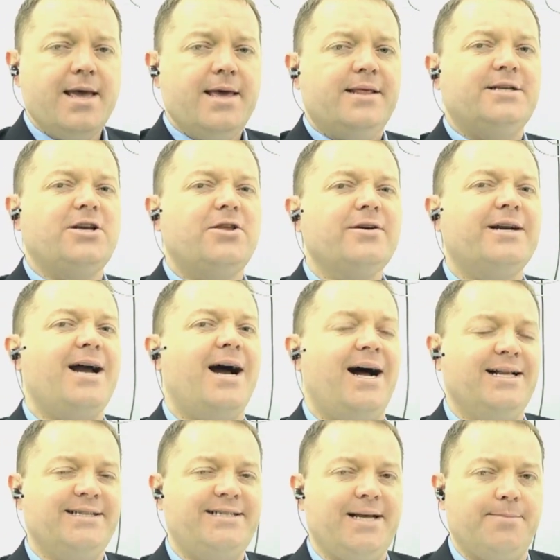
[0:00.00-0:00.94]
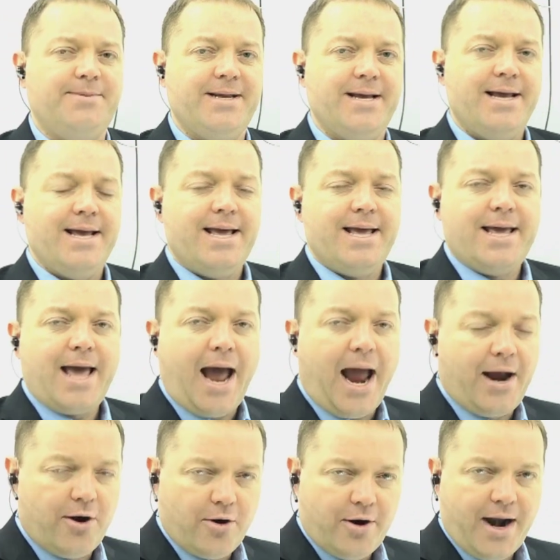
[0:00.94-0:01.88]
This other concept
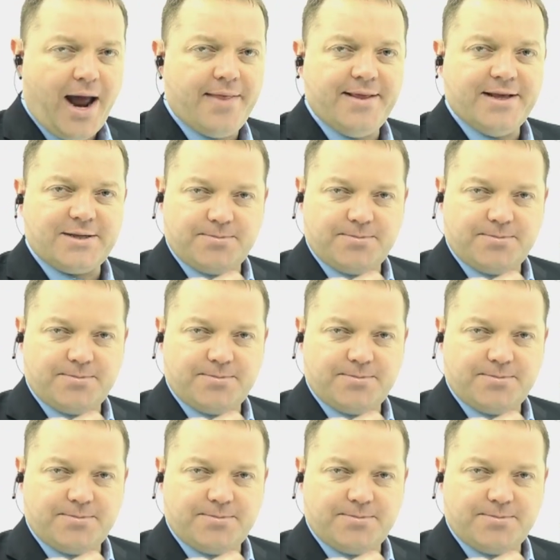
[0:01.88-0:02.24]
I heard on this